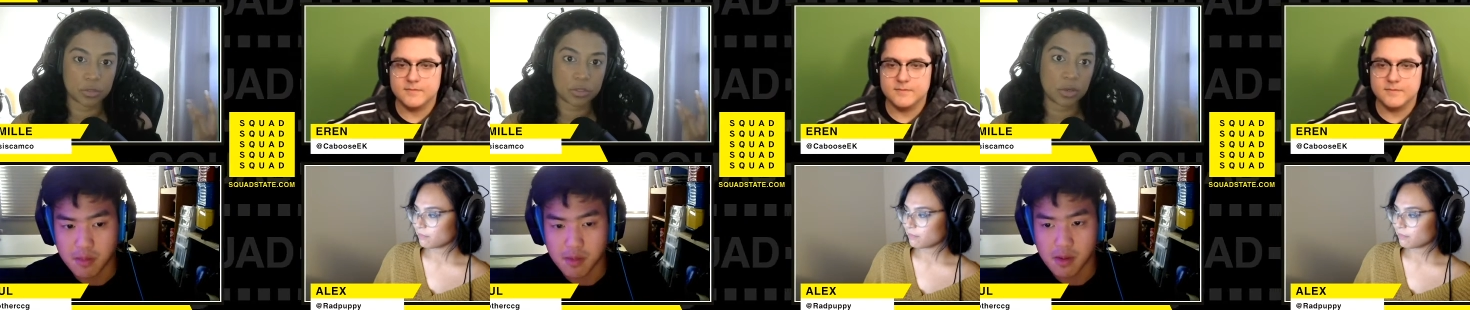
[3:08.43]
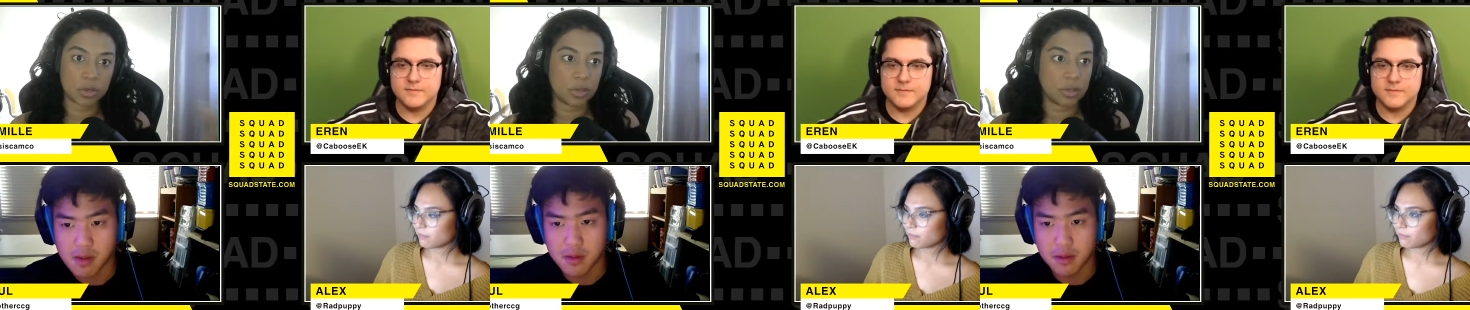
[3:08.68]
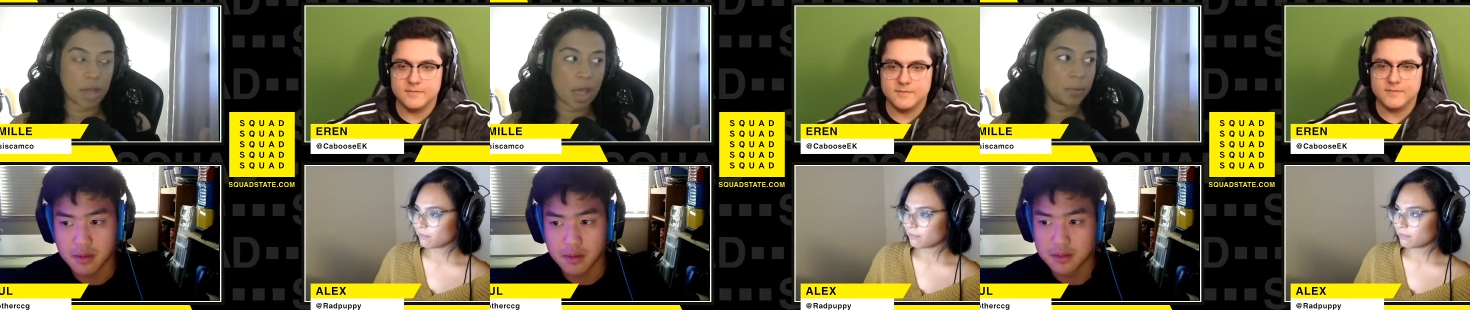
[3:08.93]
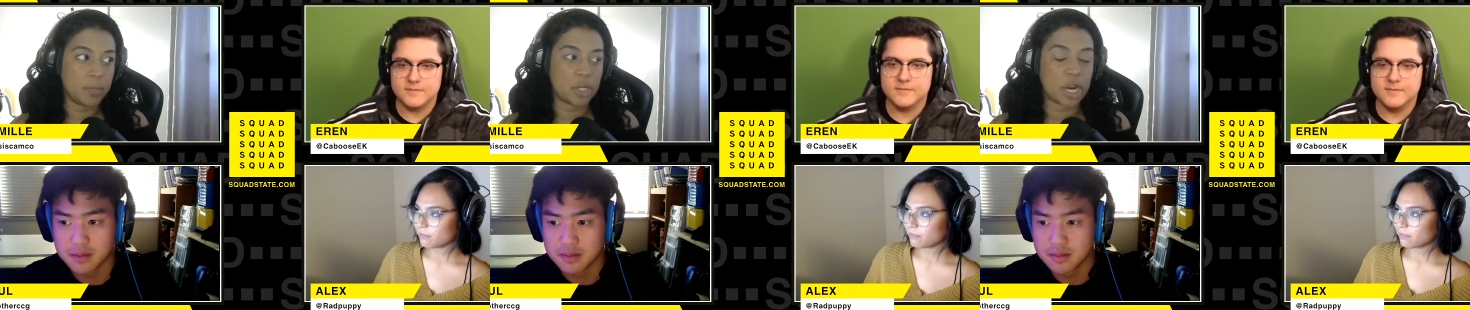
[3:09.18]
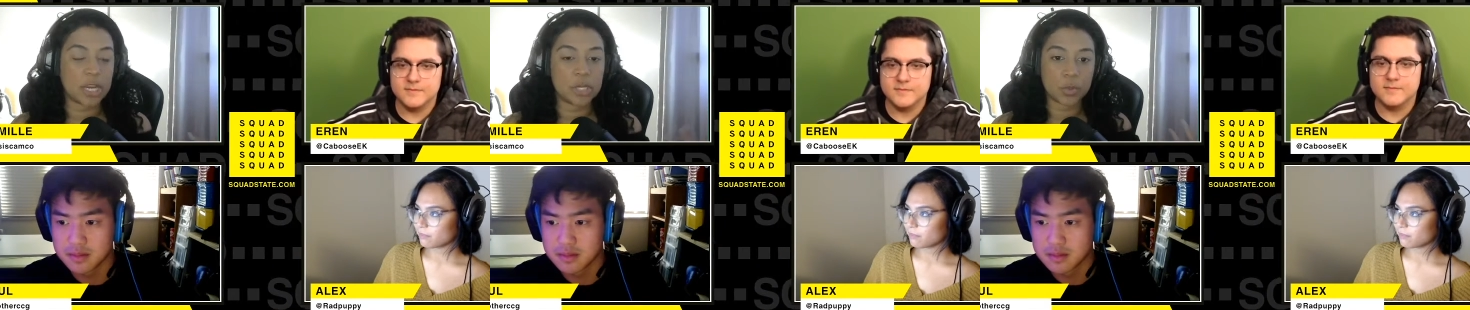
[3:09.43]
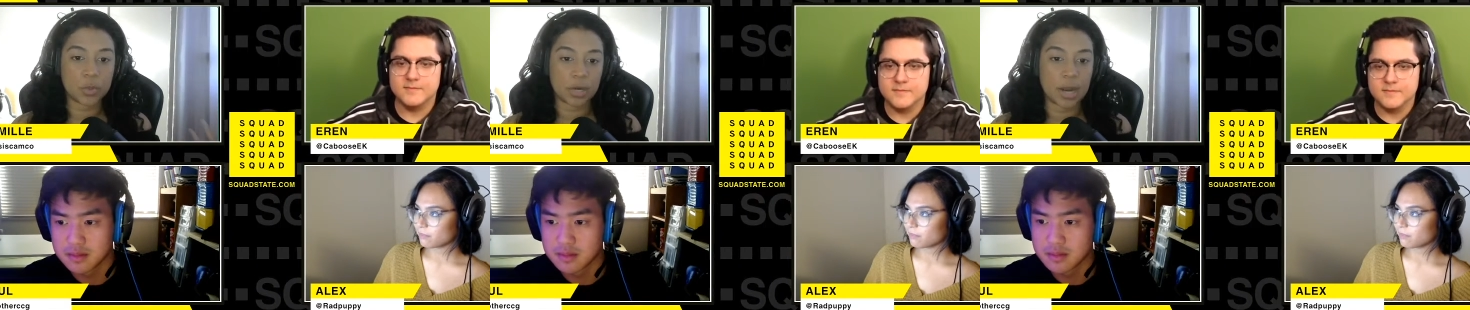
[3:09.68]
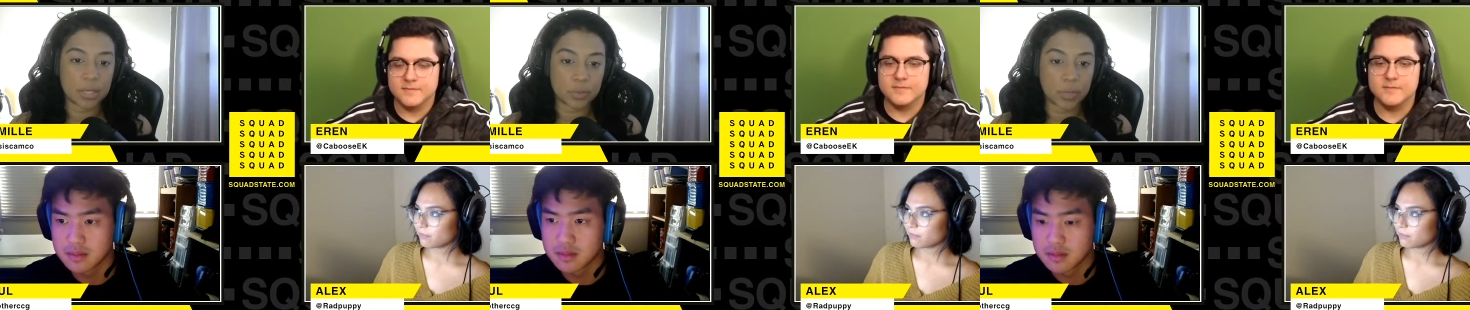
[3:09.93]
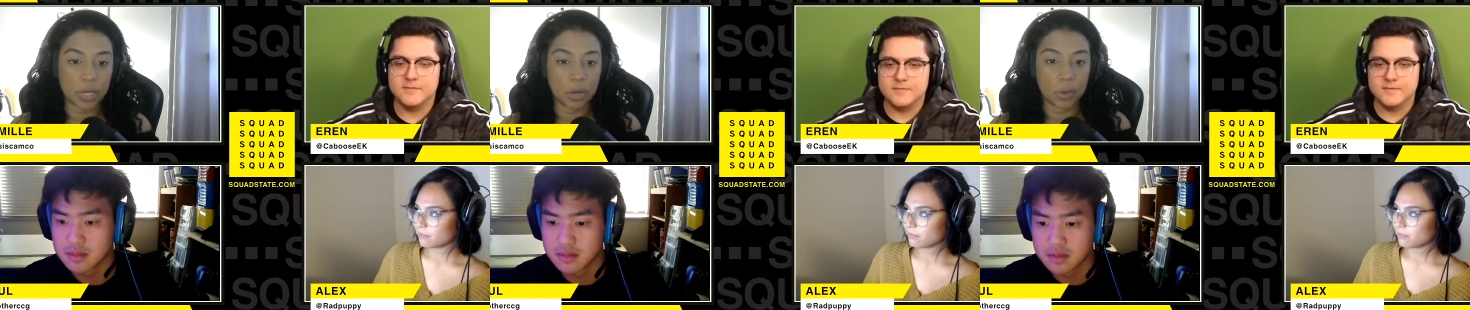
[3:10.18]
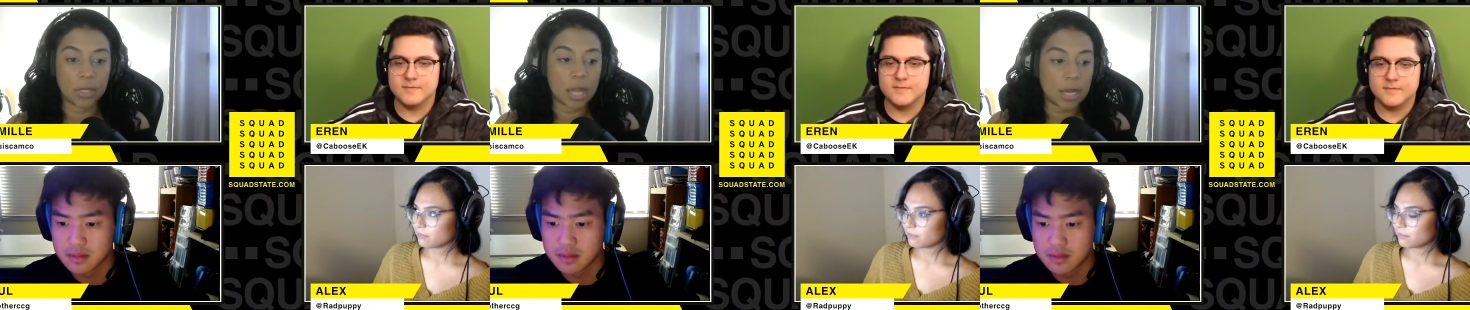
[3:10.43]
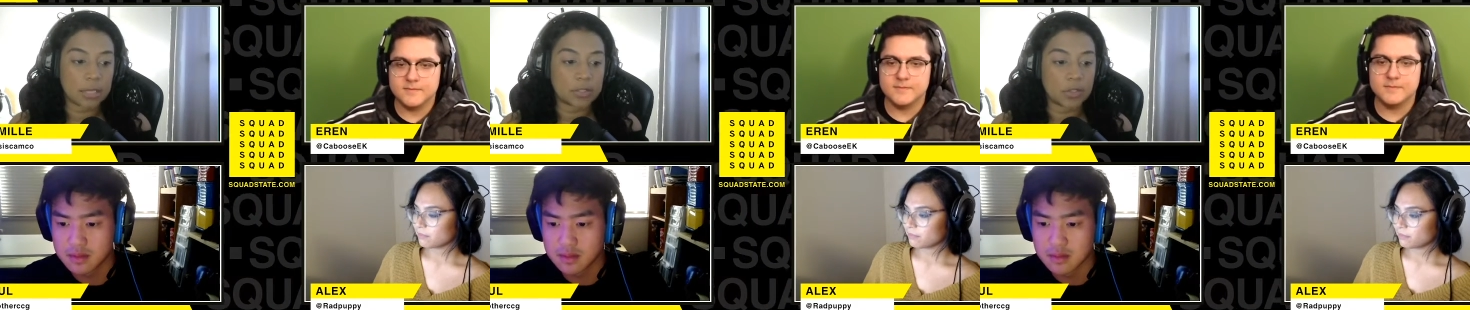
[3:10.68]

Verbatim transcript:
Speaker 1: So I'll be checking Twitter as we go along.